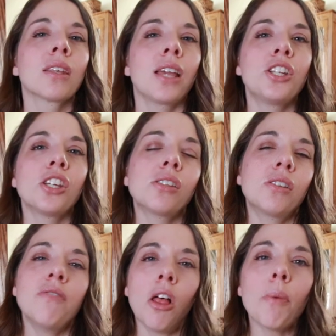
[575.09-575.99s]
it just
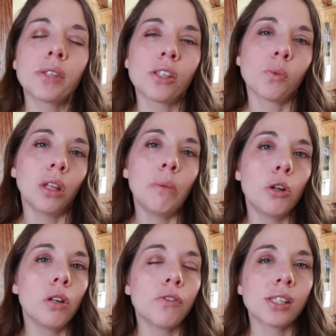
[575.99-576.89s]
develops this really
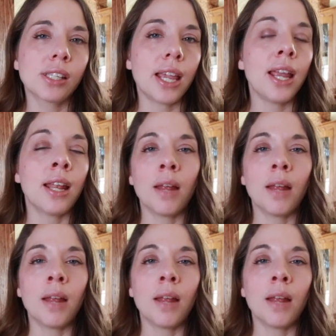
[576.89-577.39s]
beautiful skin.